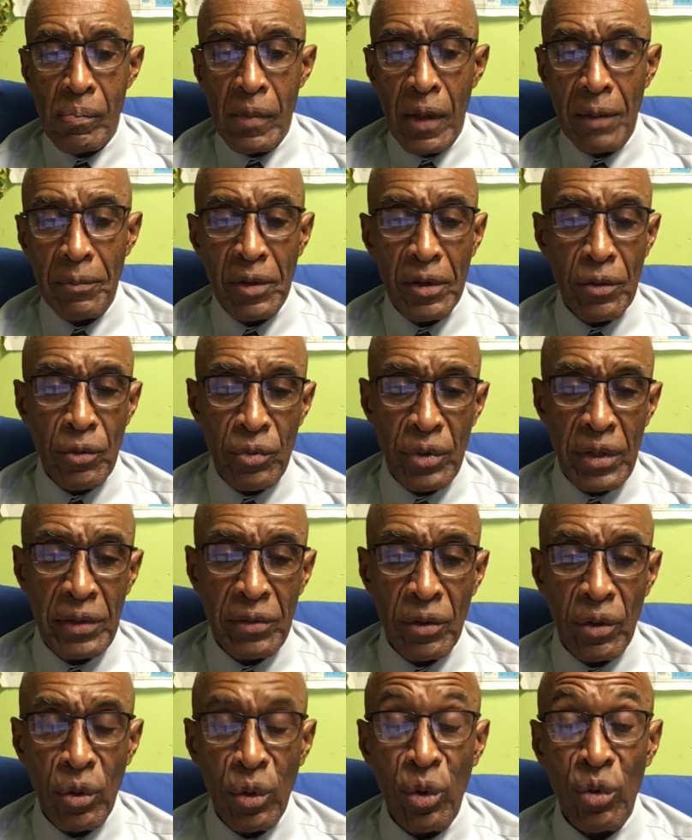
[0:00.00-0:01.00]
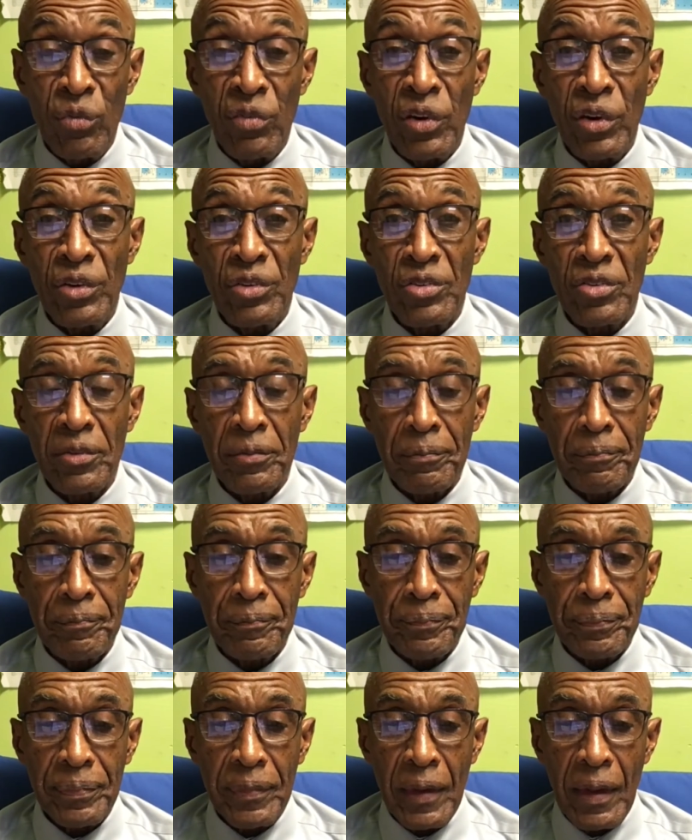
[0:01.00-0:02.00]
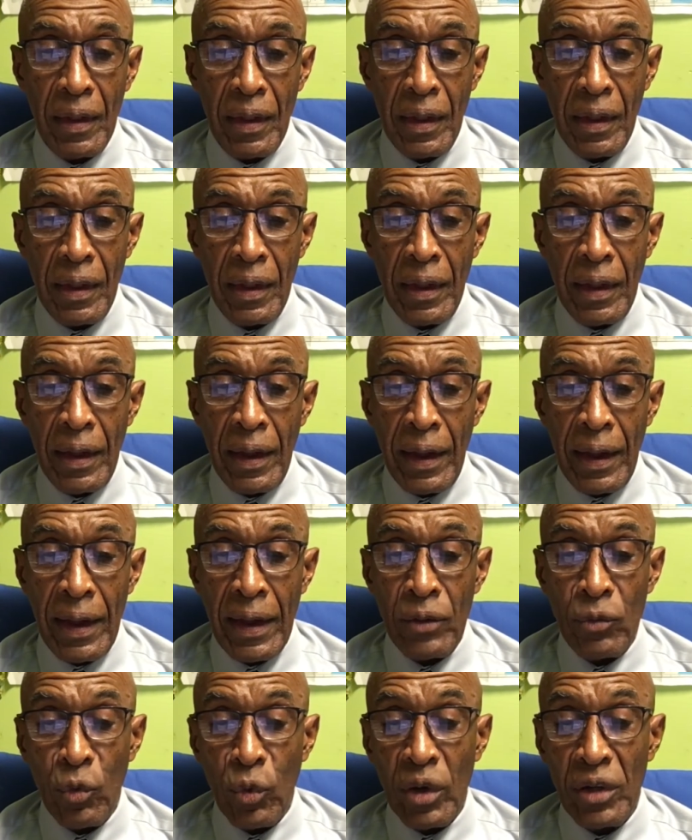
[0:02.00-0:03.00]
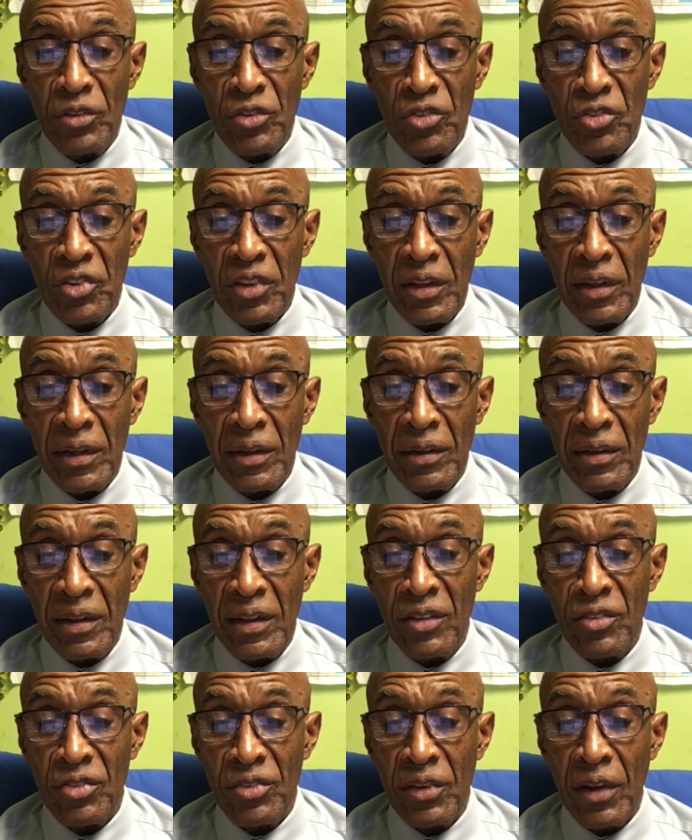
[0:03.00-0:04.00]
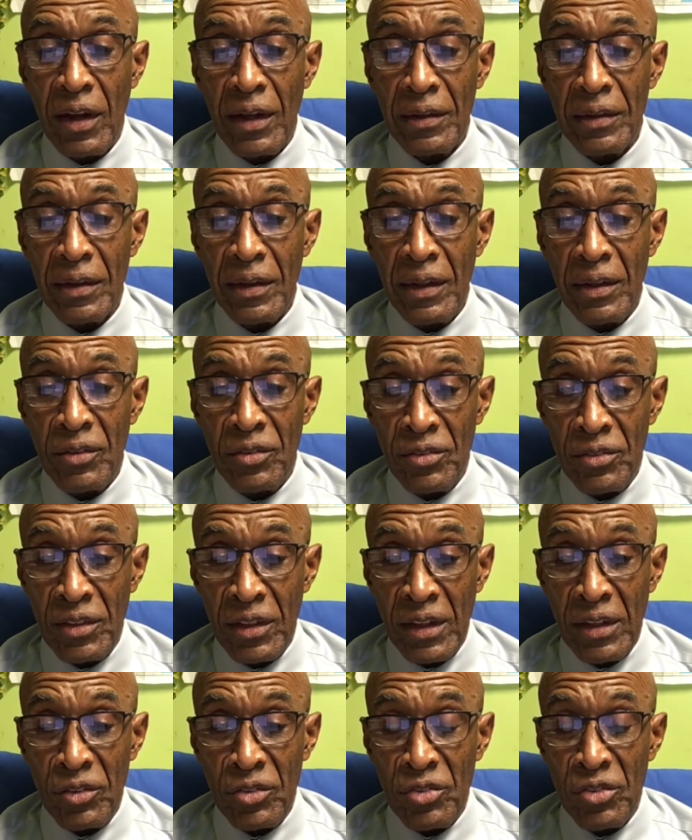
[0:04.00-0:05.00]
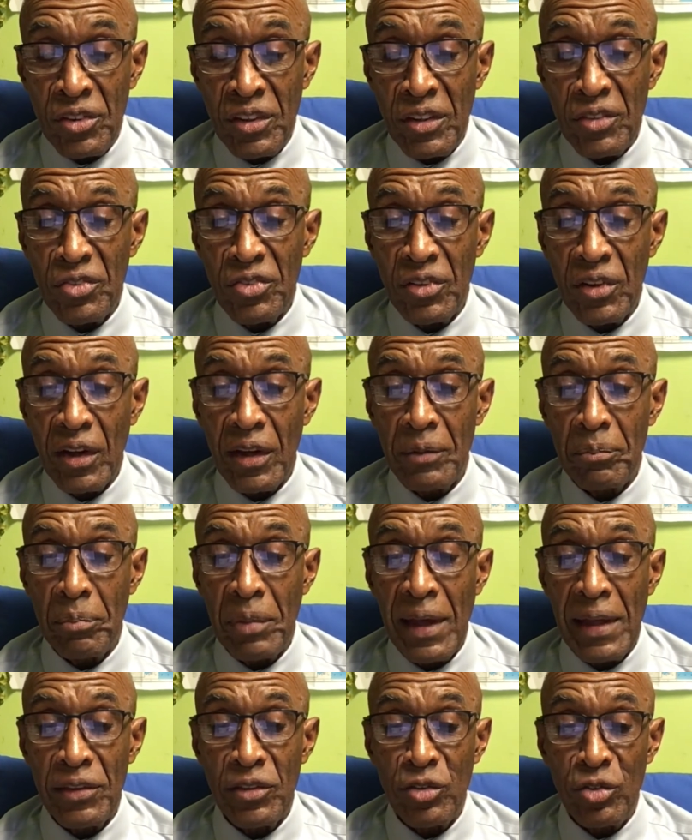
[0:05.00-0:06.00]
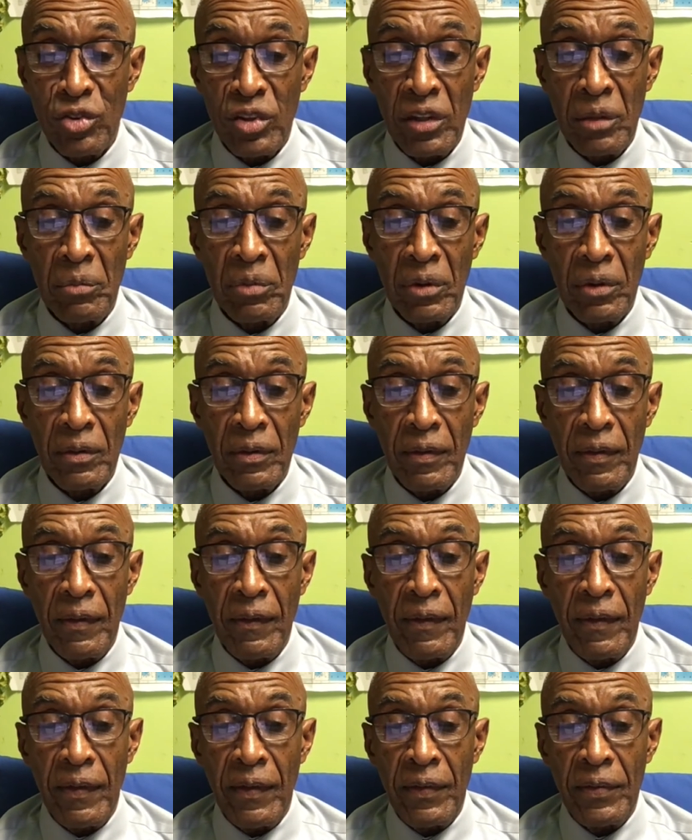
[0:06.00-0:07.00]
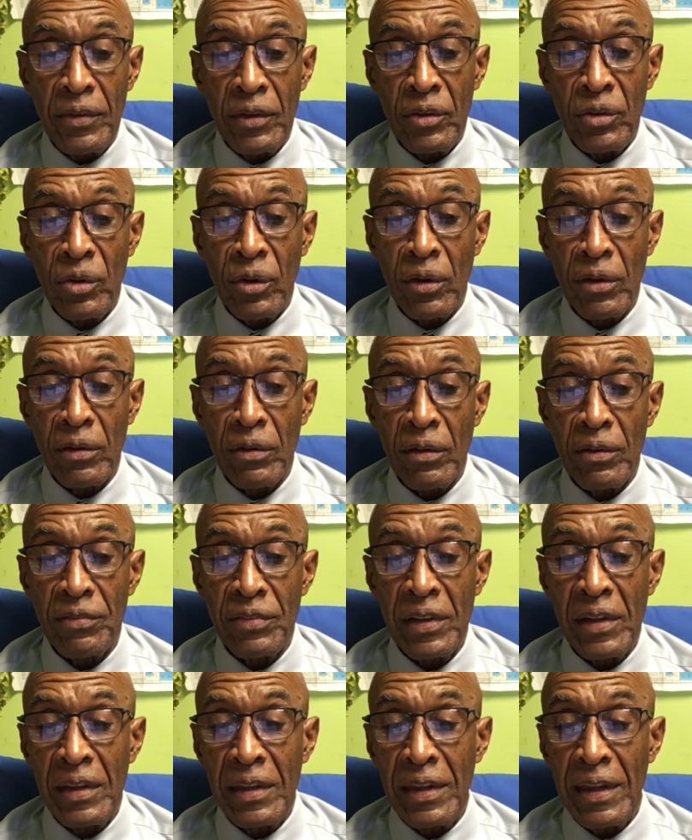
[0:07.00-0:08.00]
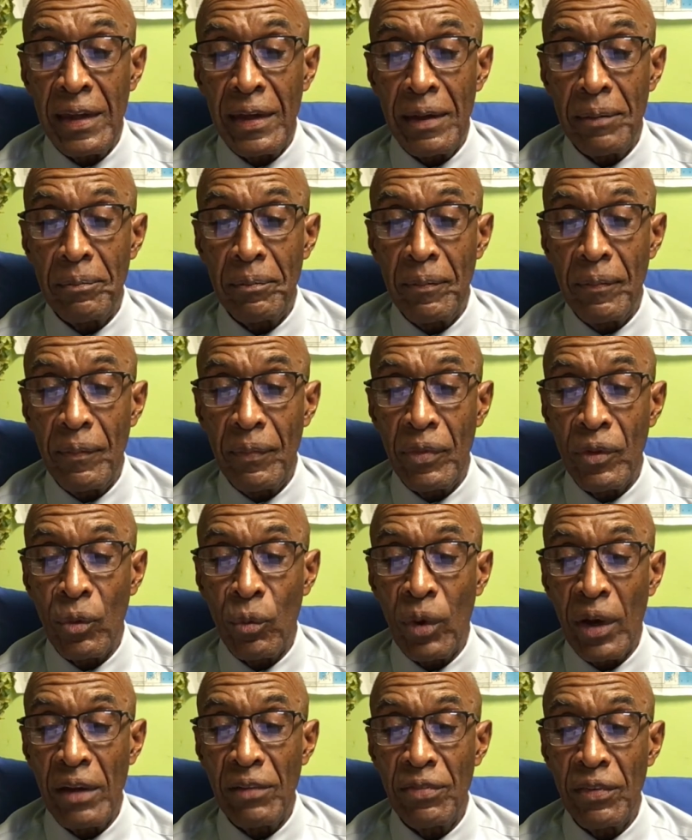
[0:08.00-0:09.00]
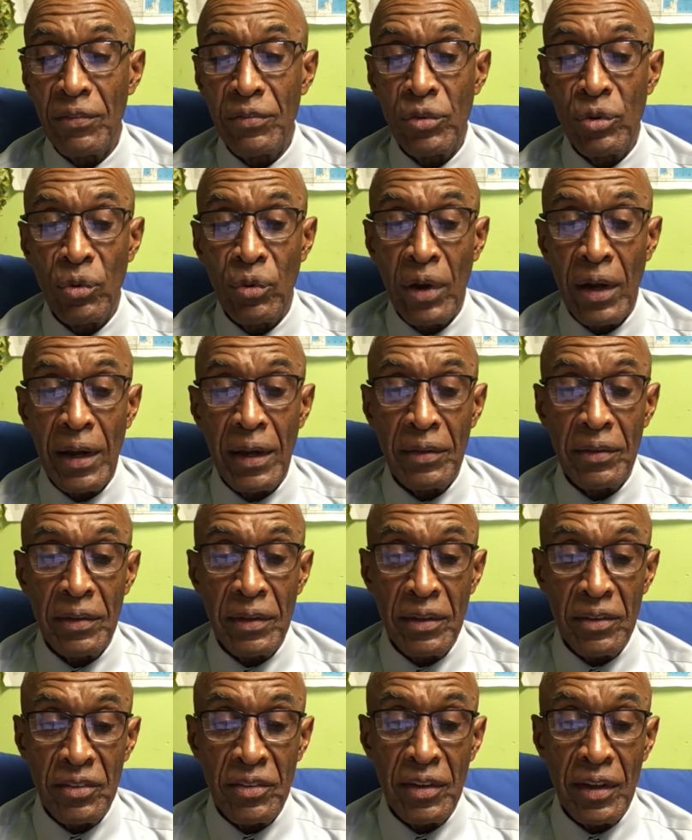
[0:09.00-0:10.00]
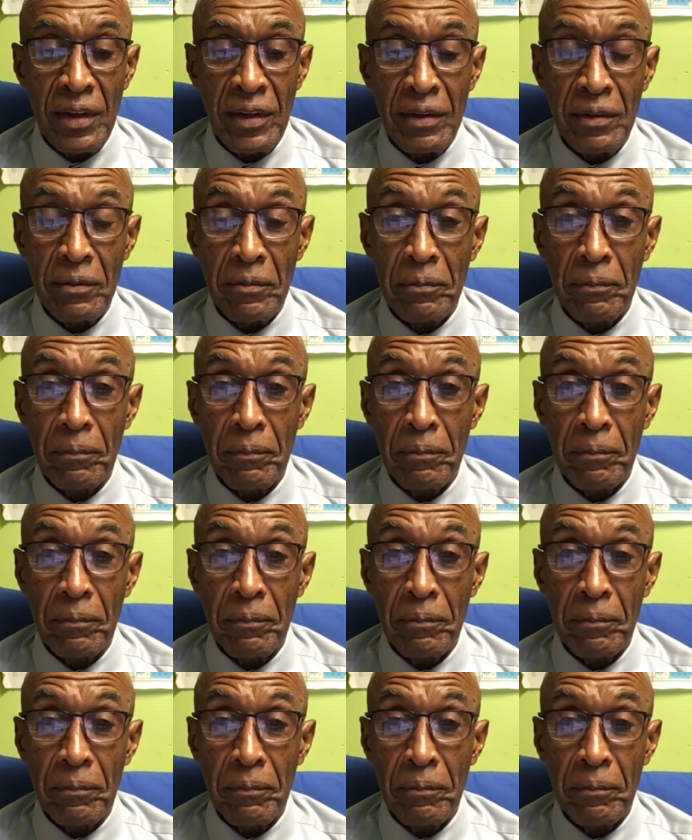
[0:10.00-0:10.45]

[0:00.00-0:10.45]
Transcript: I'm going to read the whole verse. "And one said, Is this not Bathsheba, the daughter of Eliam, the wife of Uriah the Hittite?"